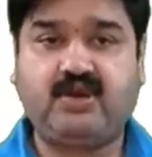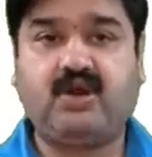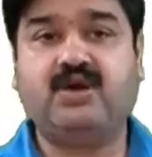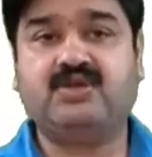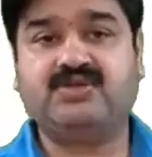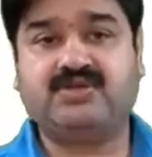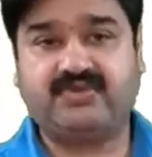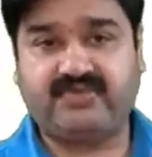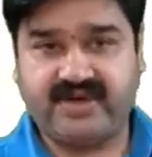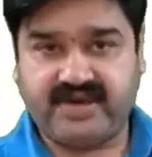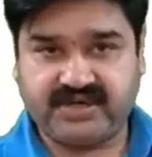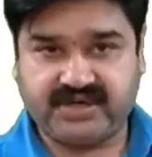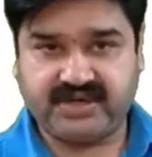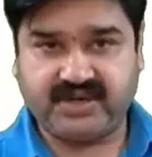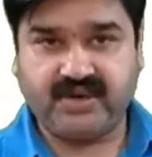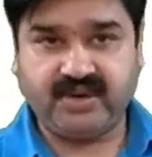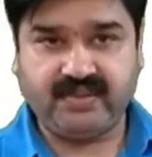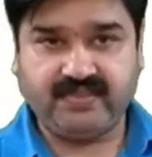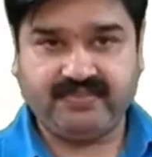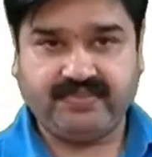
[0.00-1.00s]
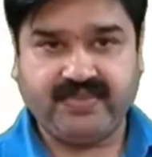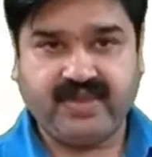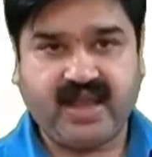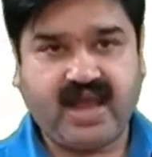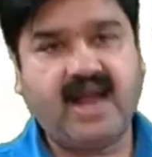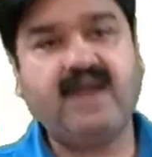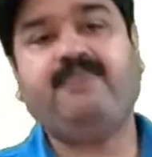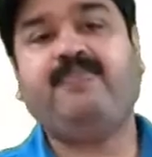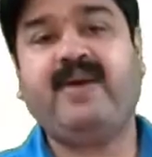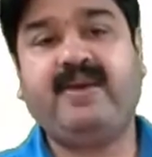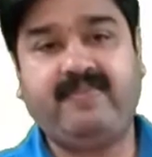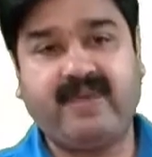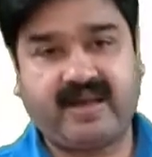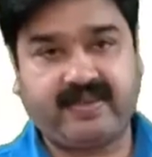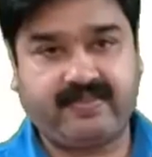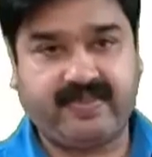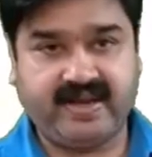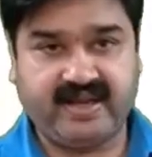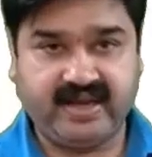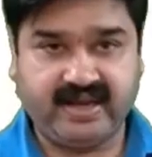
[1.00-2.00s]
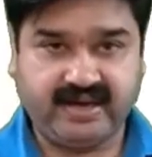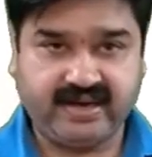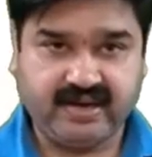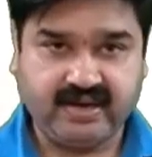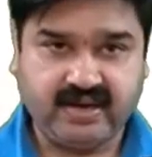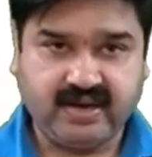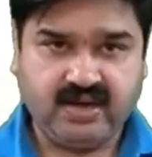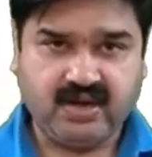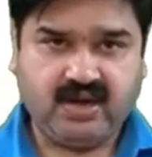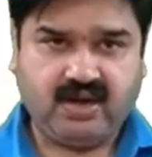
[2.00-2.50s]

cost ratio and payback period.